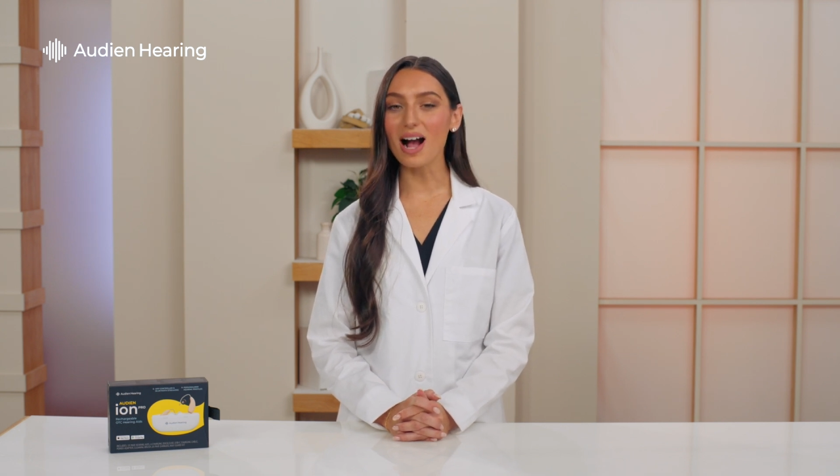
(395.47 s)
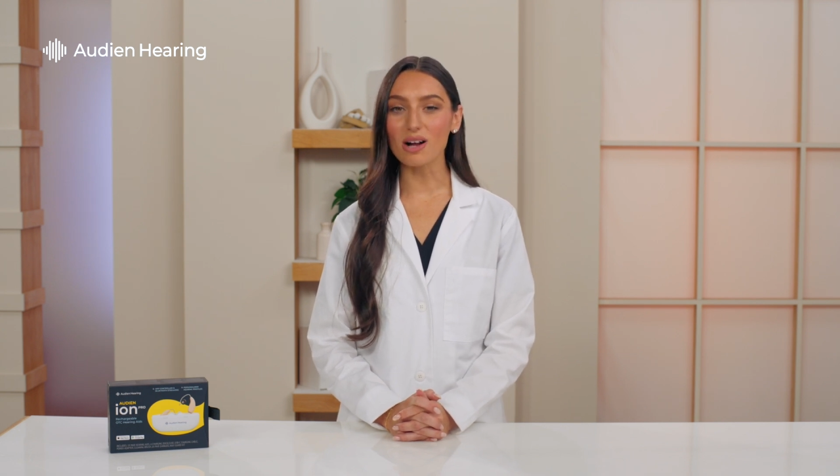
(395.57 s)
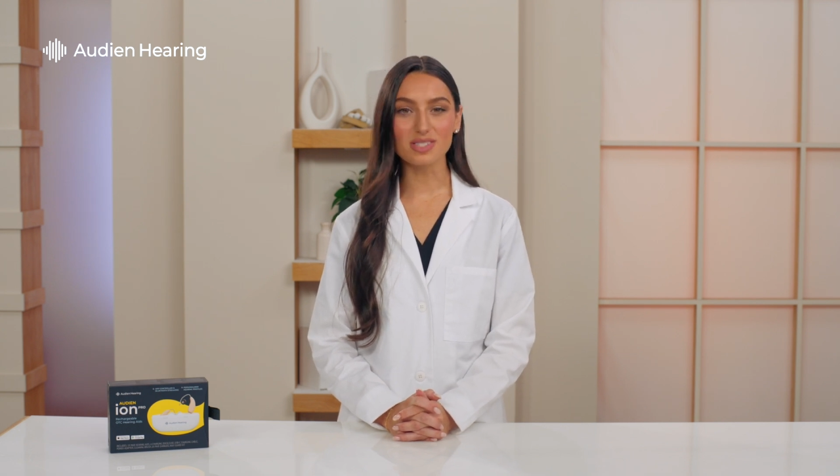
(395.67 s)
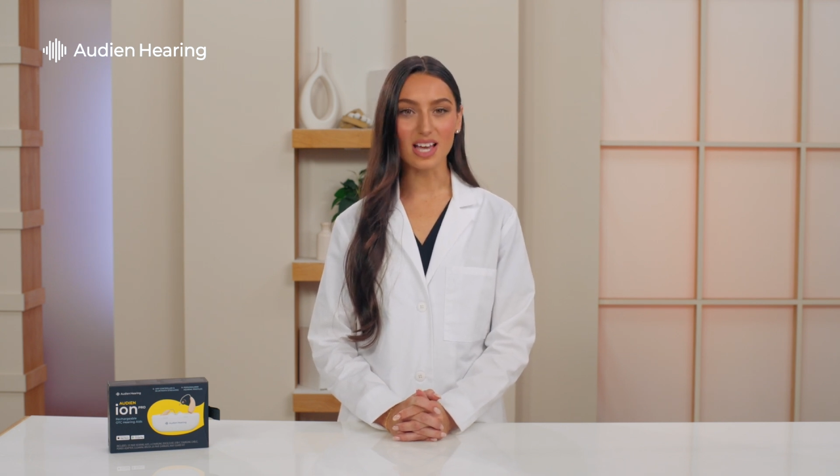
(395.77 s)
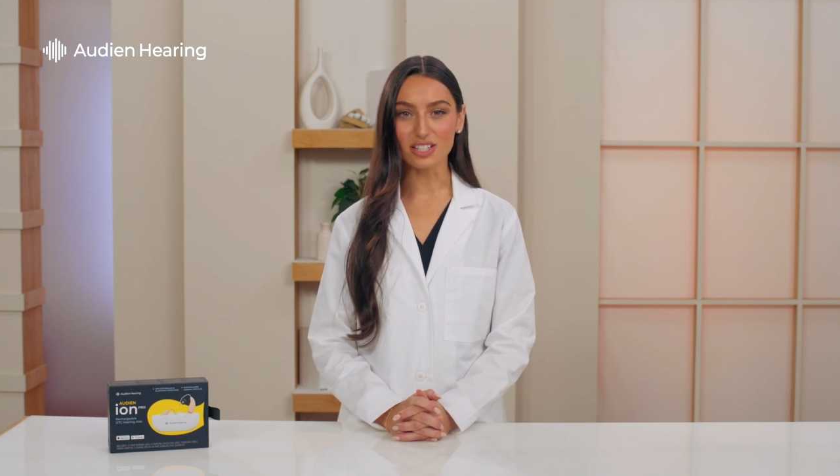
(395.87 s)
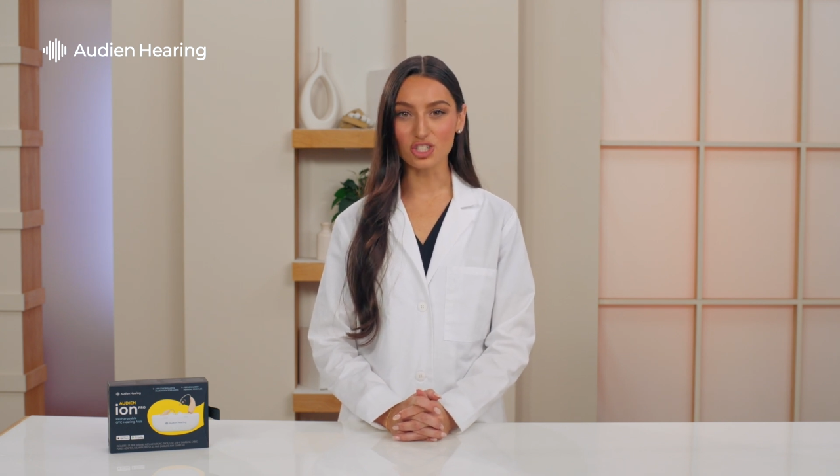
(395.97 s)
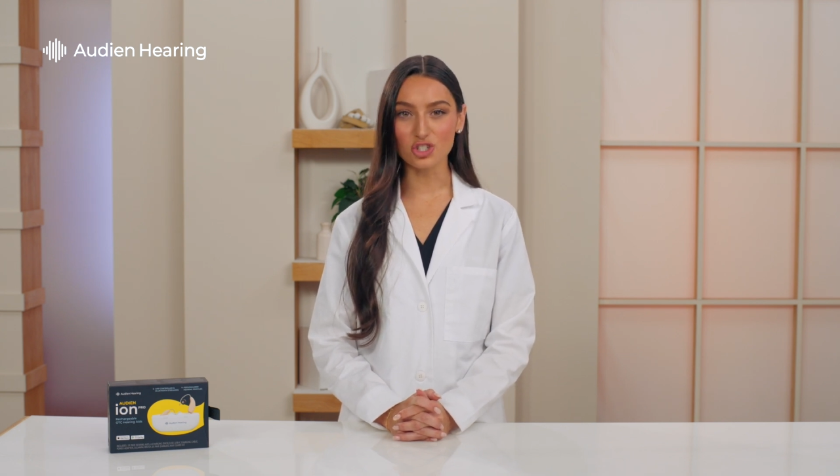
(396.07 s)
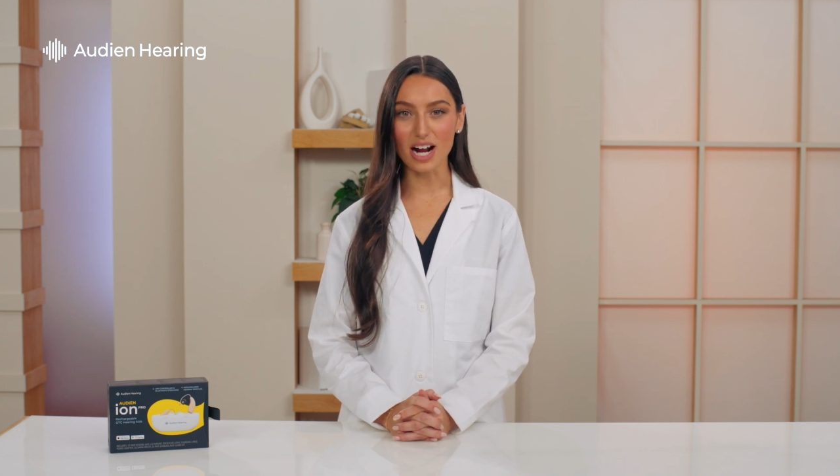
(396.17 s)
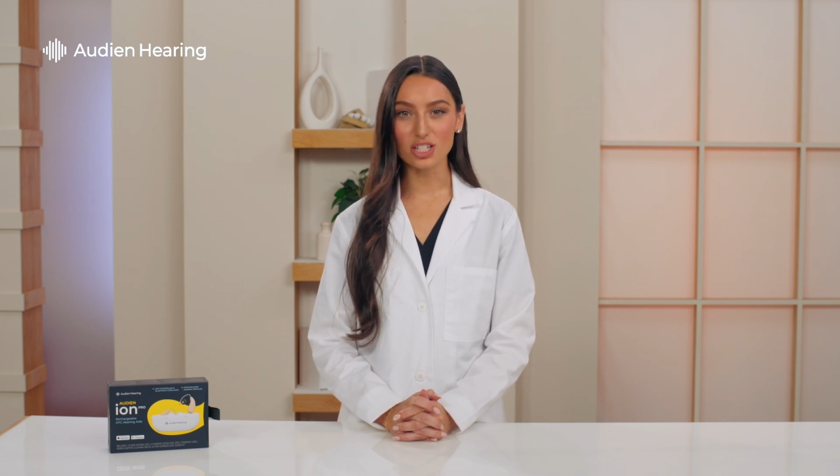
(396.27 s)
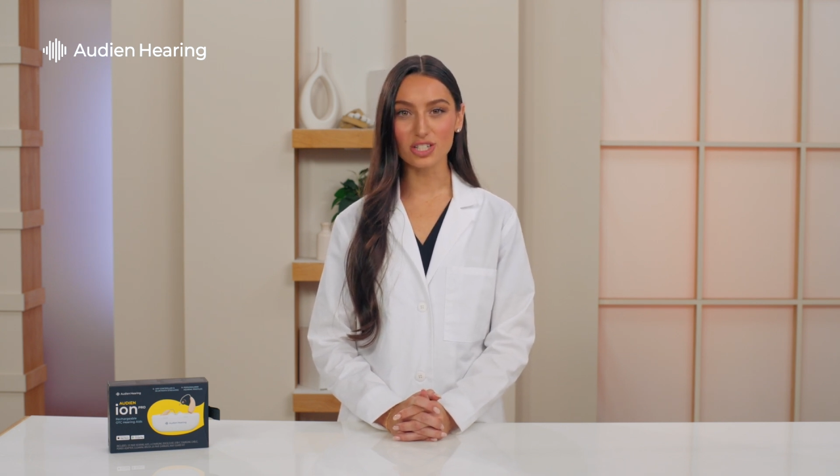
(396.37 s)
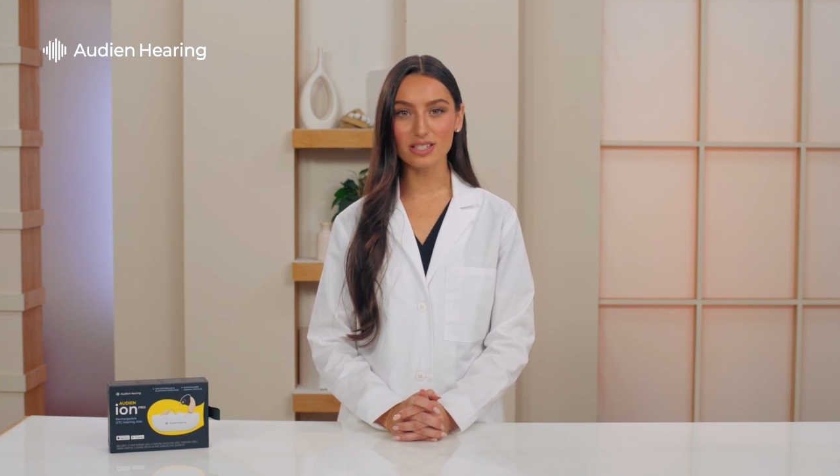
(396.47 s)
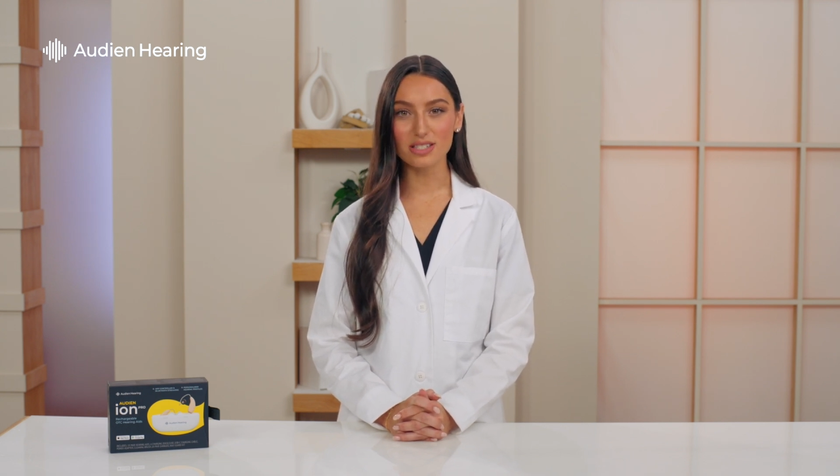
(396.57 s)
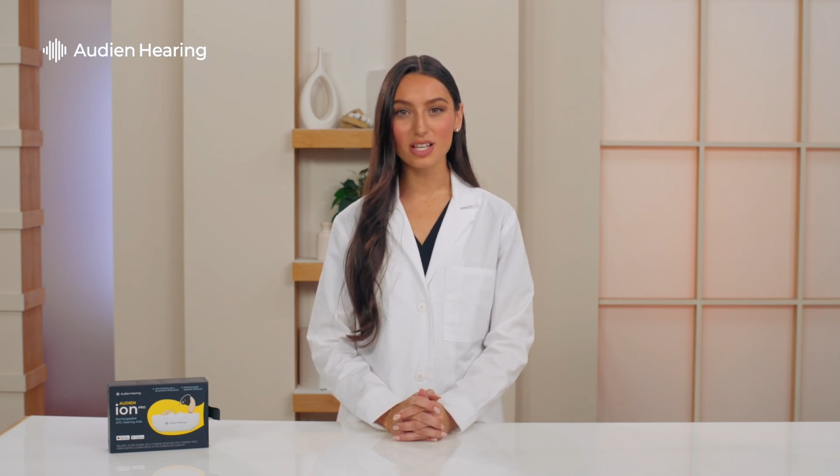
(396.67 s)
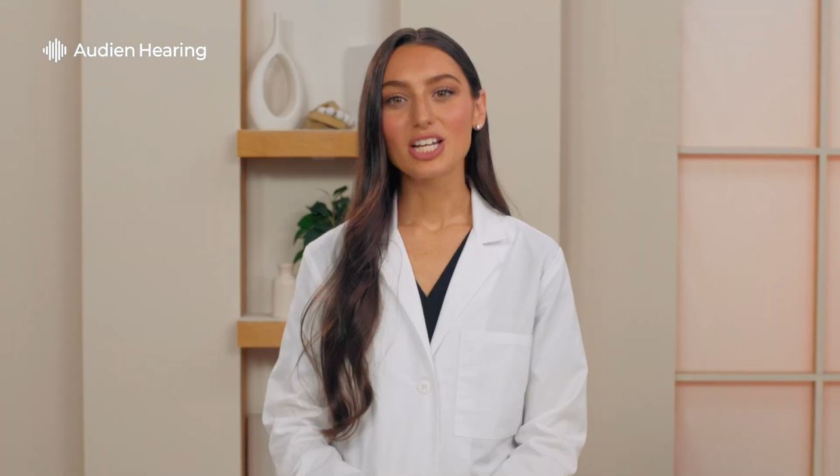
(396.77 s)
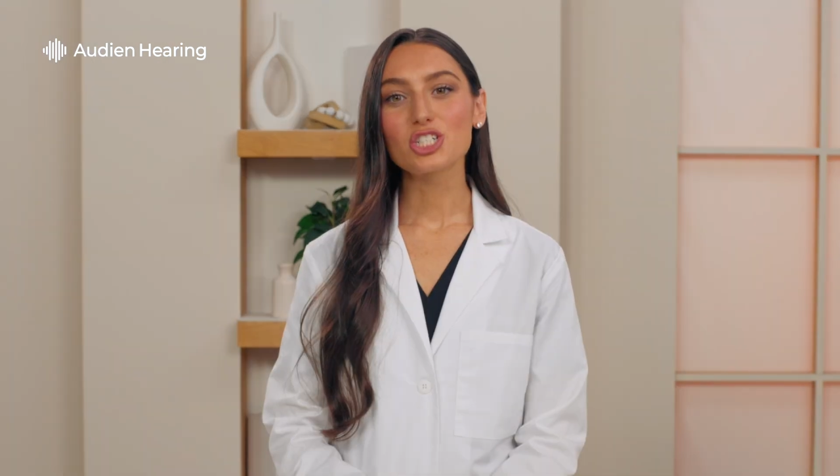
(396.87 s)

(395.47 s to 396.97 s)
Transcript: outside distractions.